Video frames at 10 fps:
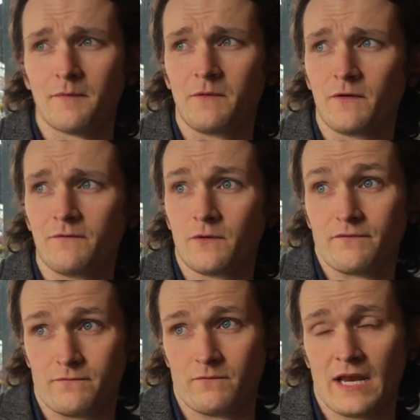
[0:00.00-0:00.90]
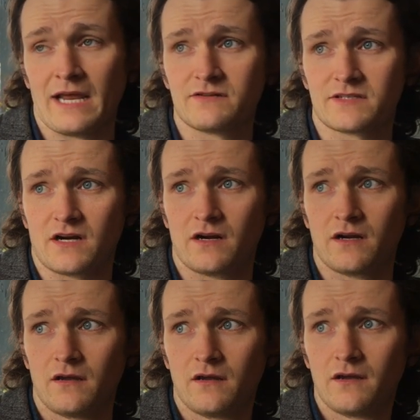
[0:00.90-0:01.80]
I mean, we announced our
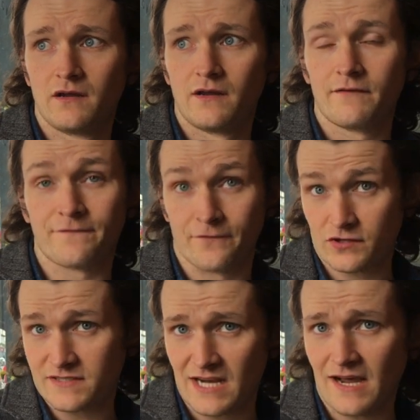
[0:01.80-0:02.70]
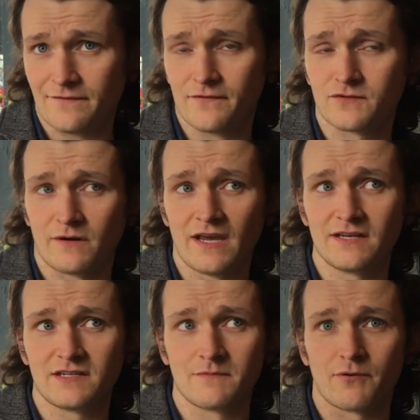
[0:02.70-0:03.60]
first half of
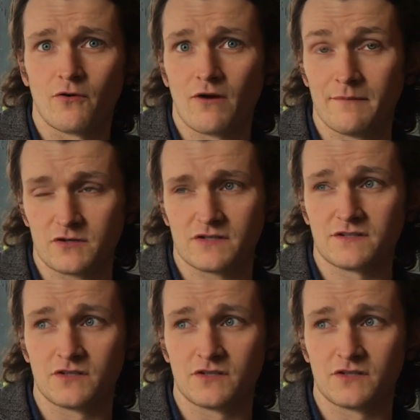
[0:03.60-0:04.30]
2018 program just